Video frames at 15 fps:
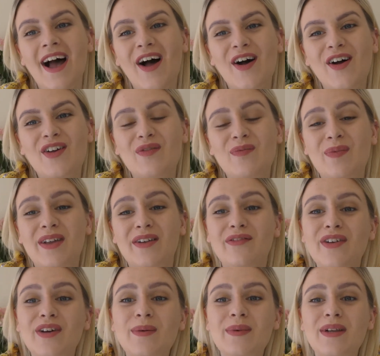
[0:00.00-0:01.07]
I've been
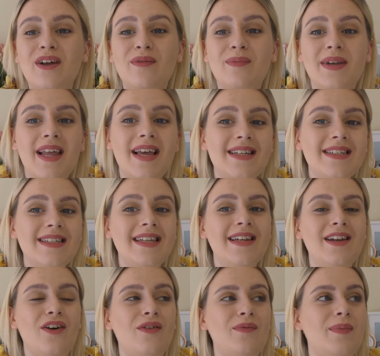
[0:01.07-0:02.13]
filming, I've been
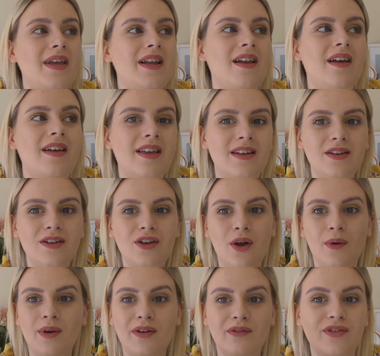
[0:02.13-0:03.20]
editing, I've been like
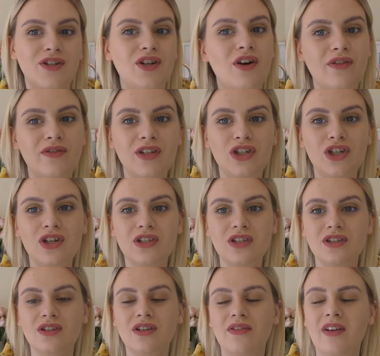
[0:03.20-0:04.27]
going on photography shoots
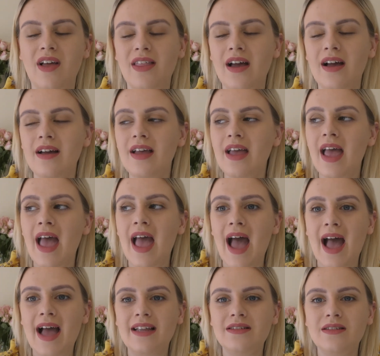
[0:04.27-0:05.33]
and stuff like that.
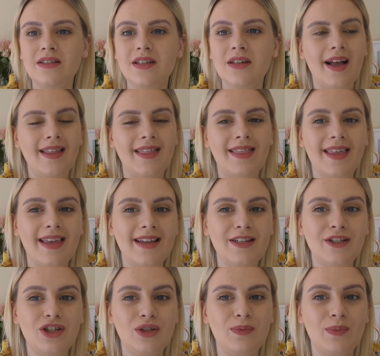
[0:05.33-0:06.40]
And I
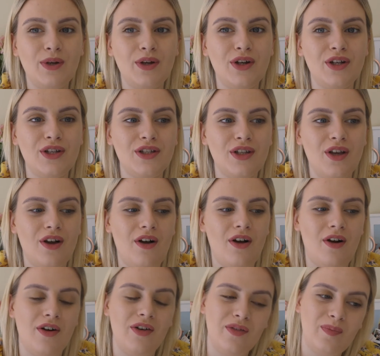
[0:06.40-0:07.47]
think just because
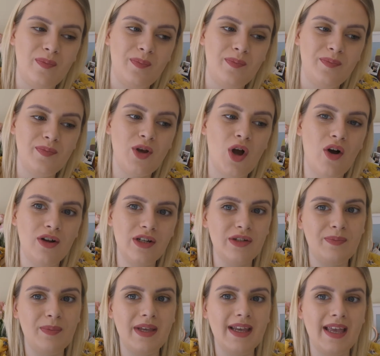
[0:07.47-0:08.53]
I've kind
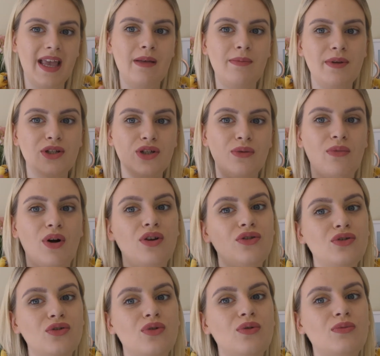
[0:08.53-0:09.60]
of been keeping to my
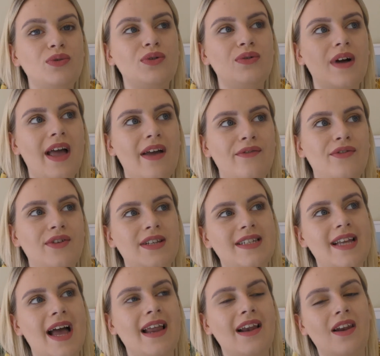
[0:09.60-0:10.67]
normal
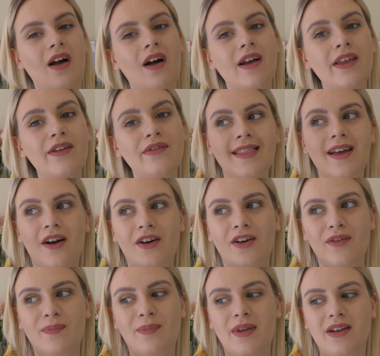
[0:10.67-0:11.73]
everyday life, that I
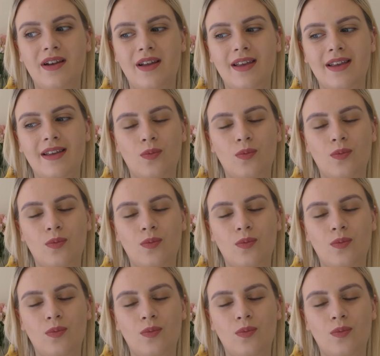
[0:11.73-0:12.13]
have been like